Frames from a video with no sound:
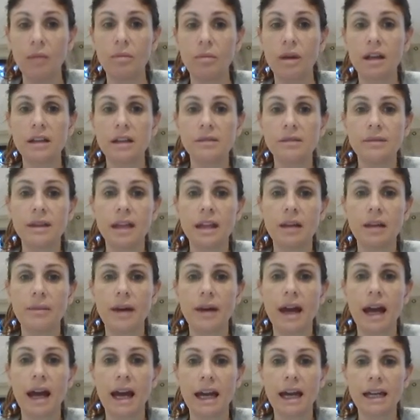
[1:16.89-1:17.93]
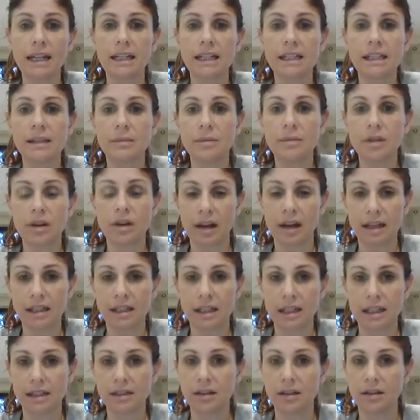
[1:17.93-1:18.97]
because we're thinking about adding,
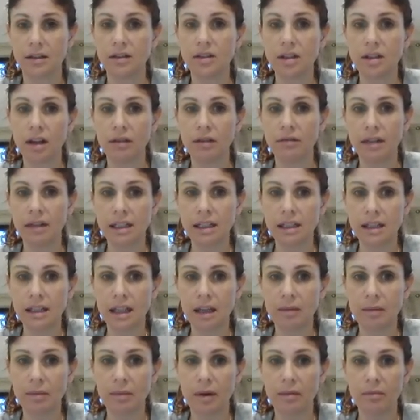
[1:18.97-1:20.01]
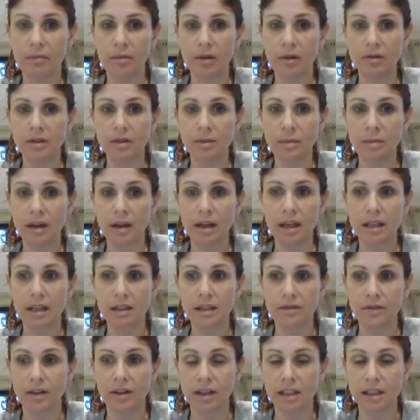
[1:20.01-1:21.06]
subtracting, so you don't need to think about multiplying
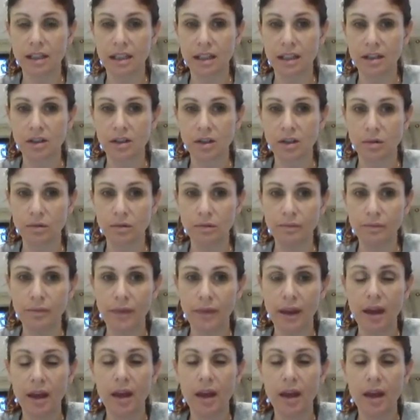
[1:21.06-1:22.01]
and dividing at all,